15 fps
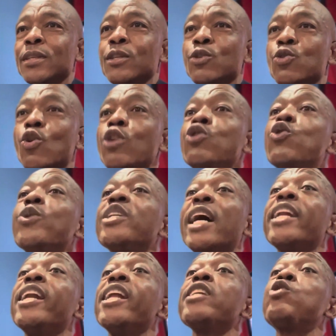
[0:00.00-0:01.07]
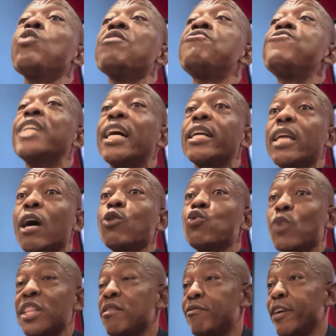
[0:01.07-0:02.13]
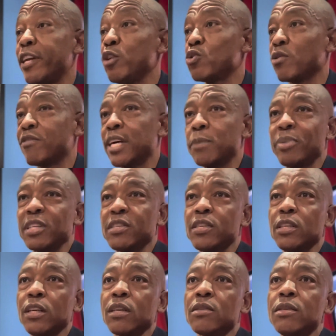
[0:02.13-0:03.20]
Don't do it unless you have figured out what the values of that person is.